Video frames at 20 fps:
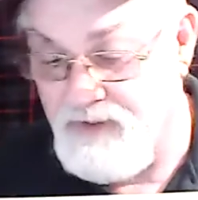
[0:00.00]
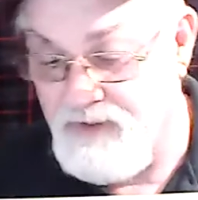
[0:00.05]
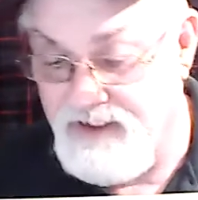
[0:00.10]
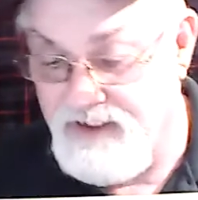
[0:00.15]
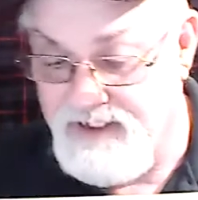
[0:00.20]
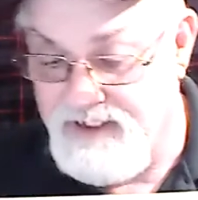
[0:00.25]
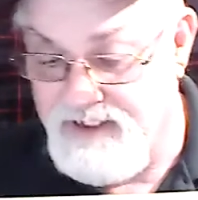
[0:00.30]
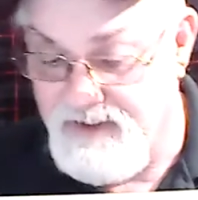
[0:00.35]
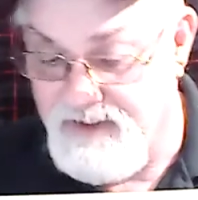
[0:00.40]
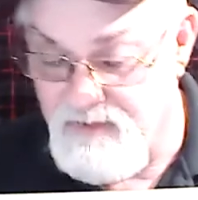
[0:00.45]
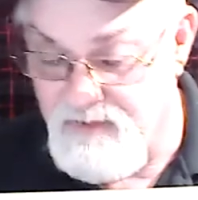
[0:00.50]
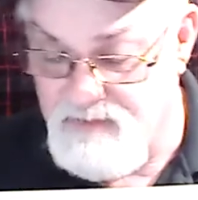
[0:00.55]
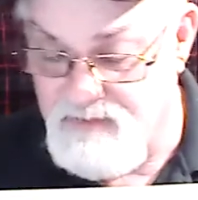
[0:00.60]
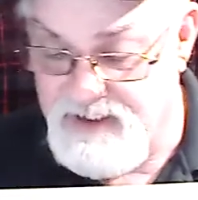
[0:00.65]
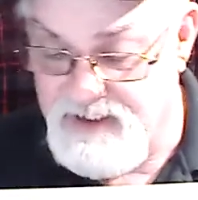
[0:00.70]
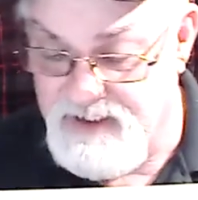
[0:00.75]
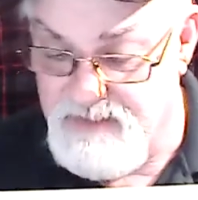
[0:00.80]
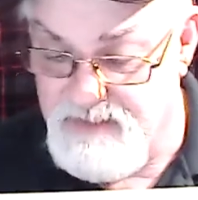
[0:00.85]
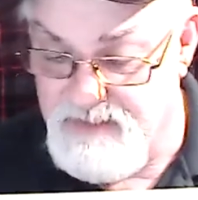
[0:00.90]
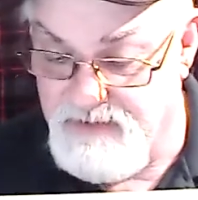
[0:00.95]
I did go up and
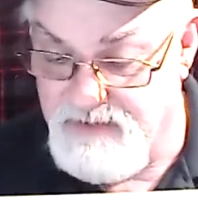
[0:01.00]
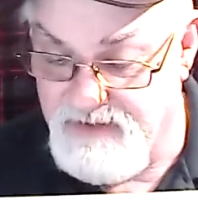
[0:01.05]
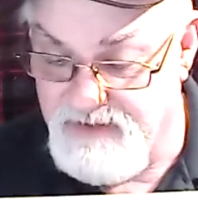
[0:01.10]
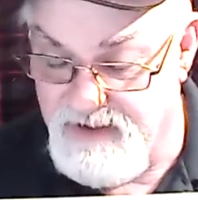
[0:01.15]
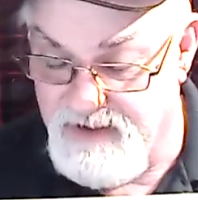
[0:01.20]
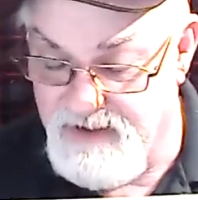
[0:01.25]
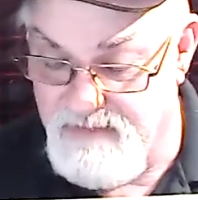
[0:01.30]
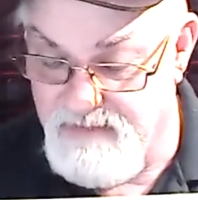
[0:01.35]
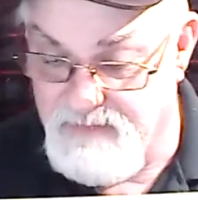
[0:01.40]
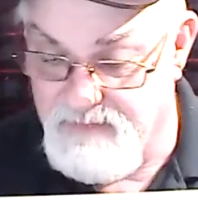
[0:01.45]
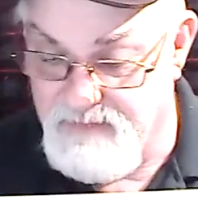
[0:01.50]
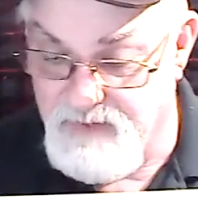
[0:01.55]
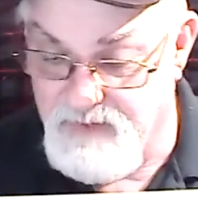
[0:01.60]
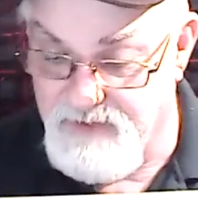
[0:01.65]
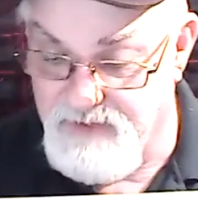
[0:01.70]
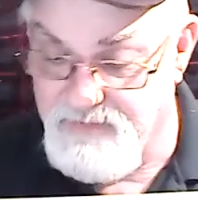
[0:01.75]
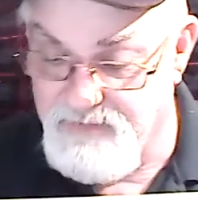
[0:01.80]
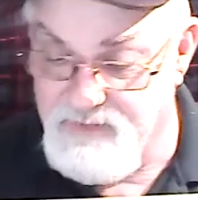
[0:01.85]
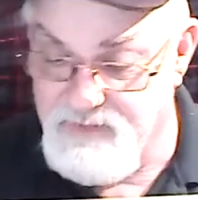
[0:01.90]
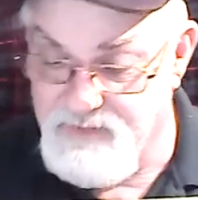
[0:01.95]
see him quite a
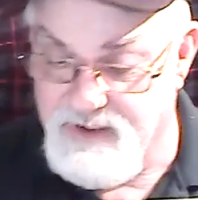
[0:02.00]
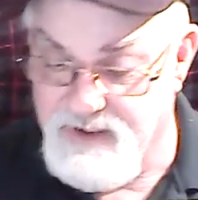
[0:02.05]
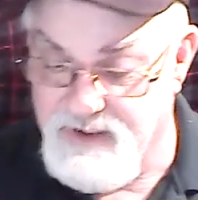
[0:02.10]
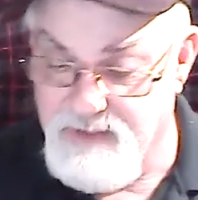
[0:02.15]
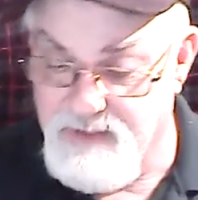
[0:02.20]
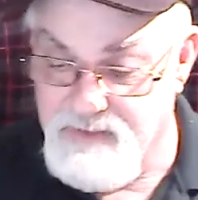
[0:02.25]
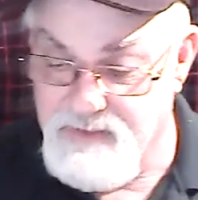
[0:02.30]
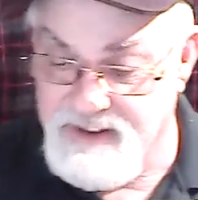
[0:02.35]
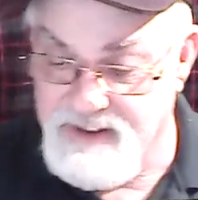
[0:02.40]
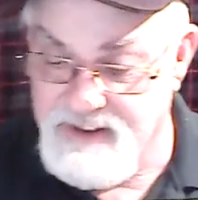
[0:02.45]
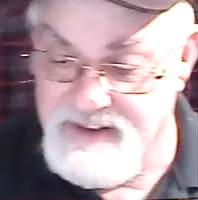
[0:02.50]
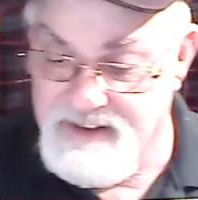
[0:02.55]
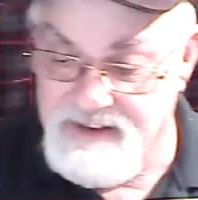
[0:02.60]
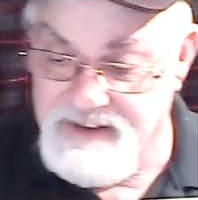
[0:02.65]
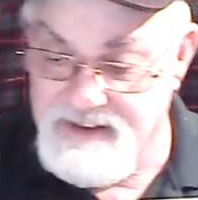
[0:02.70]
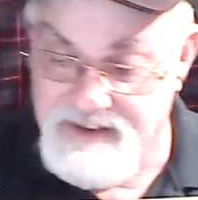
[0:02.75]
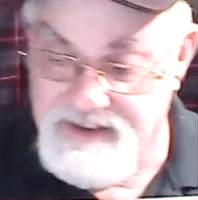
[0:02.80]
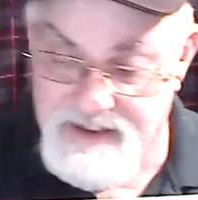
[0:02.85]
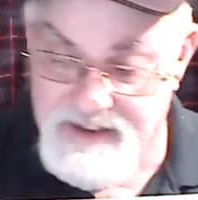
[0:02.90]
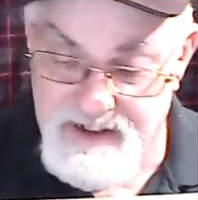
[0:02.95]
few times, and
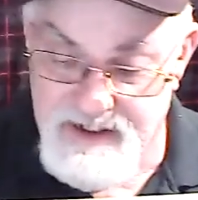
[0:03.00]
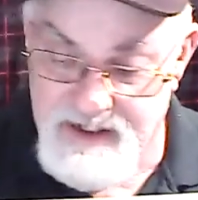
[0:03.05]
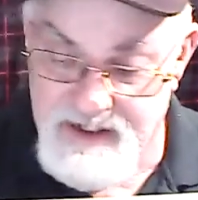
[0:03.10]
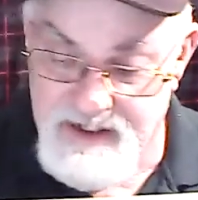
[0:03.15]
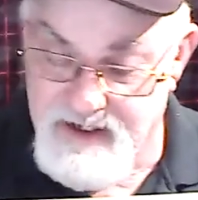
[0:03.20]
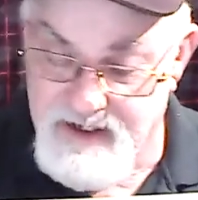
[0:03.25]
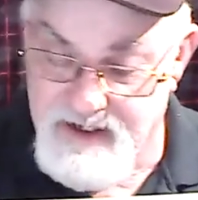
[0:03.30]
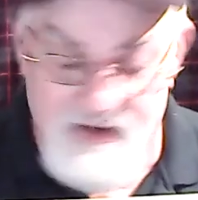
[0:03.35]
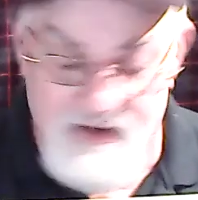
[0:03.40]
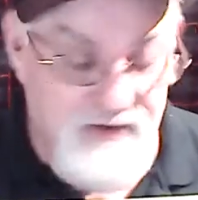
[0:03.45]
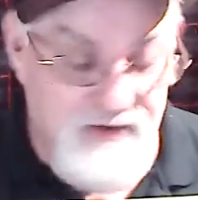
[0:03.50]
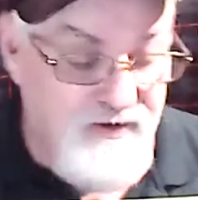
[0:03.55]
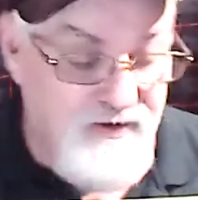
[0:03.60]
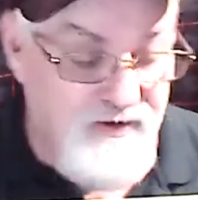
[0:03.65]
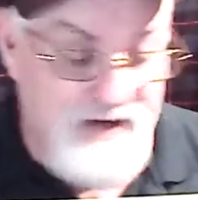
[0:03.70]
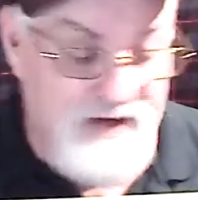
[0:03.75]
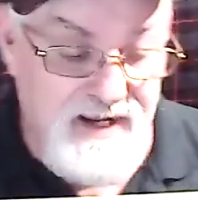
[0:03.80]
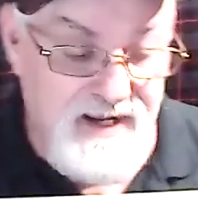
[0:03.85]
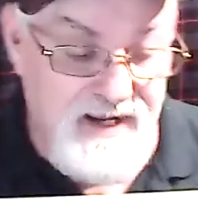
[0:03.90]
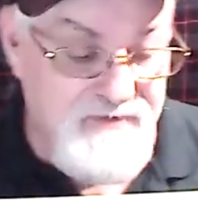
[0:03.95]
all
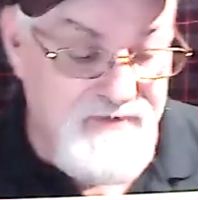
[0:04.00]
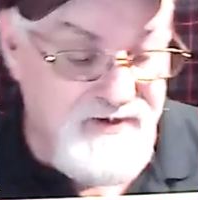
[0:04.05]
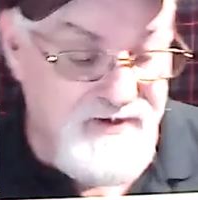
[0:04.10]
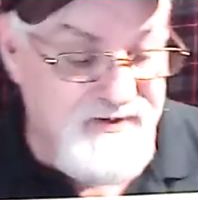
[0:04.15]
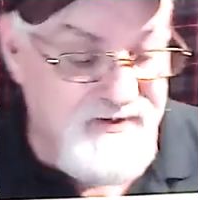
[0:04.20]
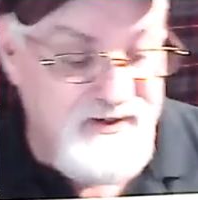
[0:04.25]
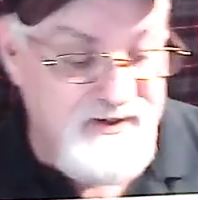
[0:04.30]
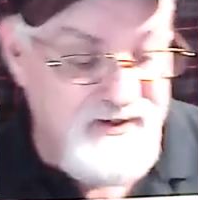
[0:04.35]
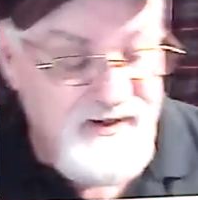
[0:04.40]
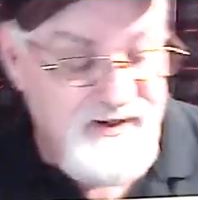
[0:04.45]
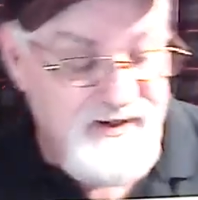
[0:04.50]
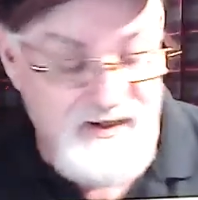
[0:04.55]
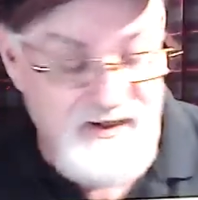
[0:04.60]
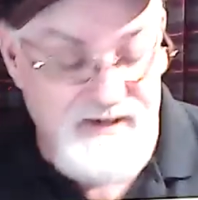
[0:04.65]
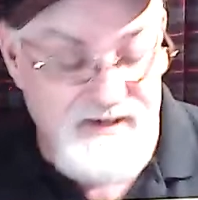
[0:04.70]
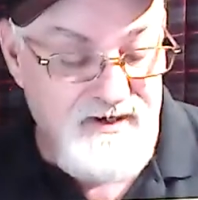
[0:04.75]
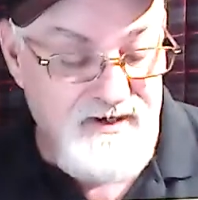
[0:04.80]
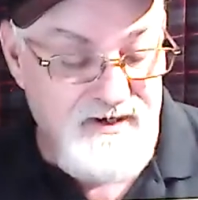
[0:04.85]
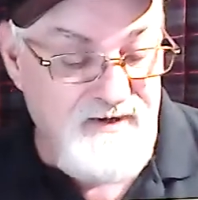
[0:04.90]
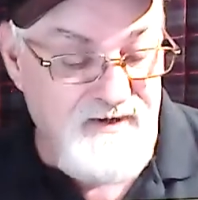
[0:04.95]
I ever
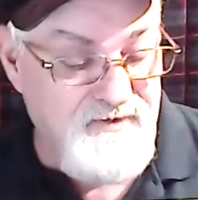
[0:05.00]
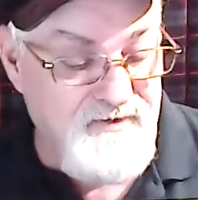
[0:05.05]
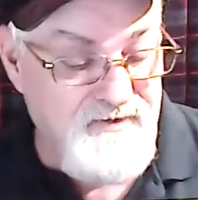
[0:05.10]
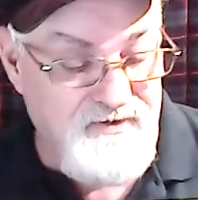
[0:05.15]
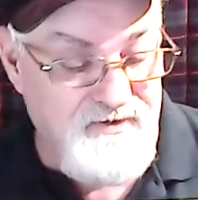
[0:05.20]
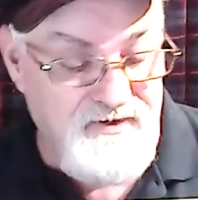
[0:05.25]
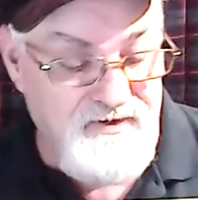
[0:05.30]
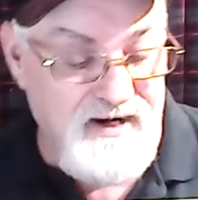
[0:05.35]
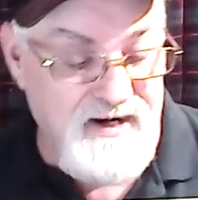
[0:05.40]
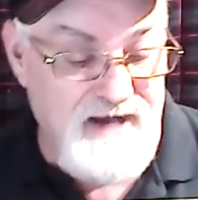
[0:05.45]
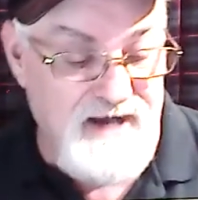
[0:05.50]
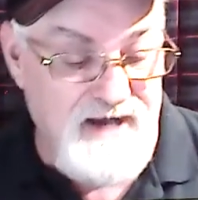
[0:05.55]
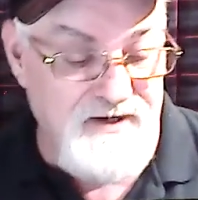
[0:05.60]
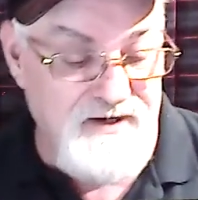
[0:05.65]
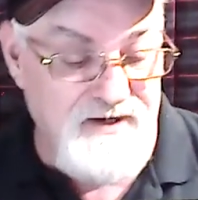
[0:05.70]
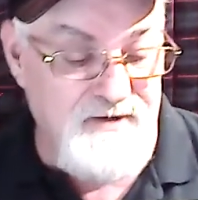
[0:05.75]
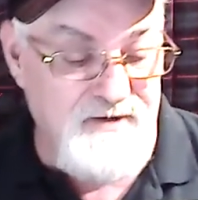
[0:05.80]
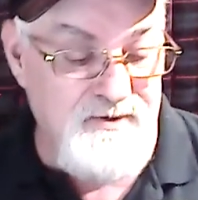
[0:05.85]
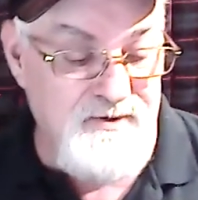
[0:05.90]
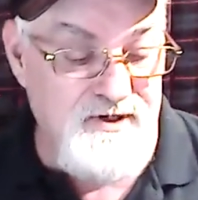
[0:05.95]
had to
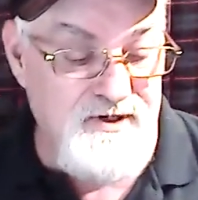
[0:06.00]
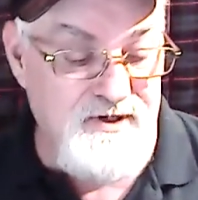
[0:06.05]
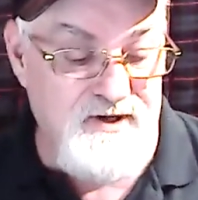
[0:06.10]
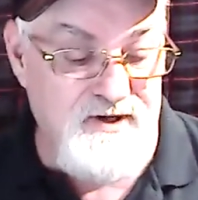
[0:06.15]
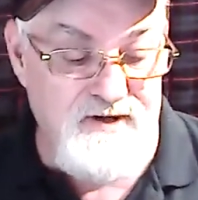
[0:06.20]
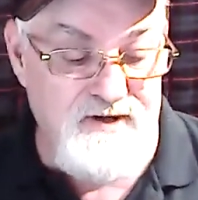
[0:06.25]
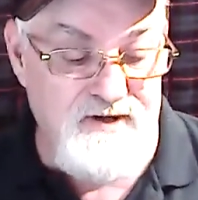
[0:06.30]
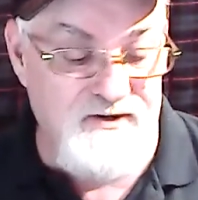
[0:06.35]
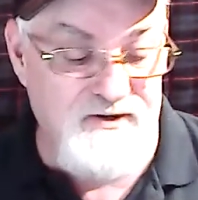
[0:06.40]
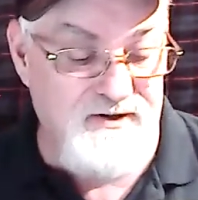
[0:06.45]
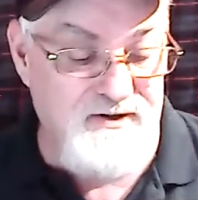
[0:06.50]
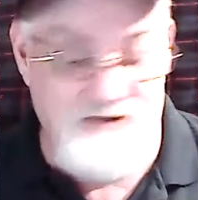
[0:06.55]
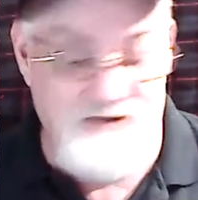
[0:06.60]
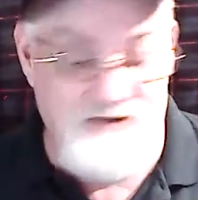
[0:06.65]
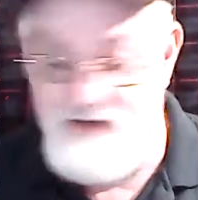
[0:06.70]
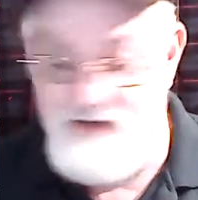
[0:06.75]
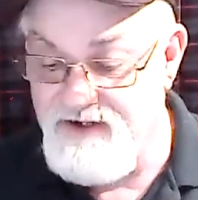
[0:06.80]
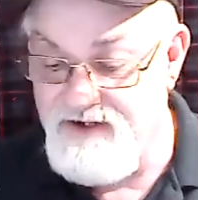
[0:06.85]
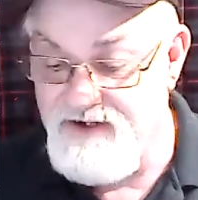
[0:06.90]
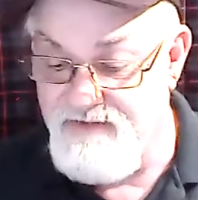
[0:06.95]
do is
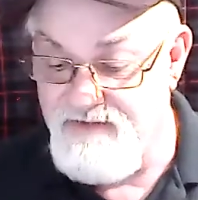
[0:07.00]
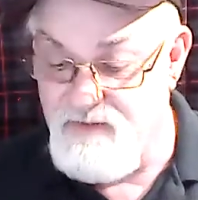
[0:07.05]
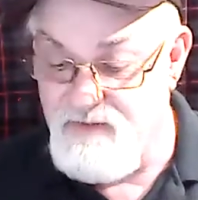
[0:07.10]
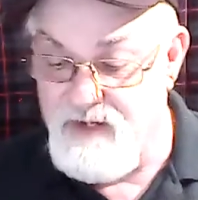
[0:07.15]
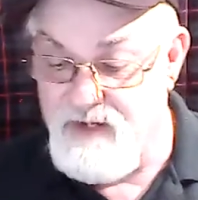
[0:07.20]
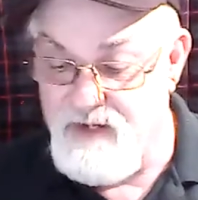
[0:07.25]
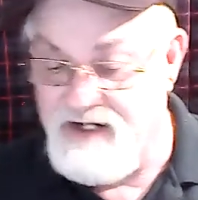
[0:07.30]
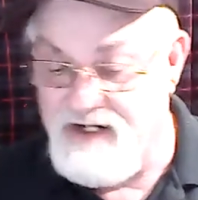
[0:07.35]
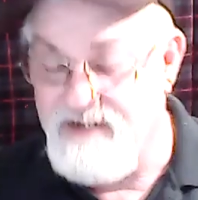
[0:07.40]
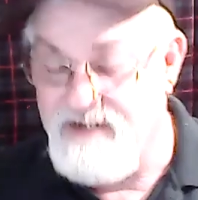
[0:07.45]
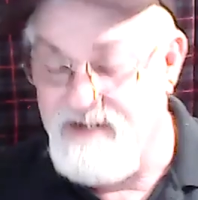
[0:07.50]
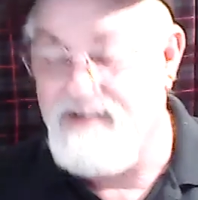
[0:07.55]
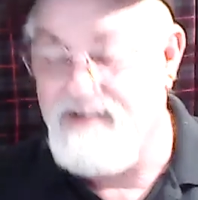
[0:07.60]
turn the other way, because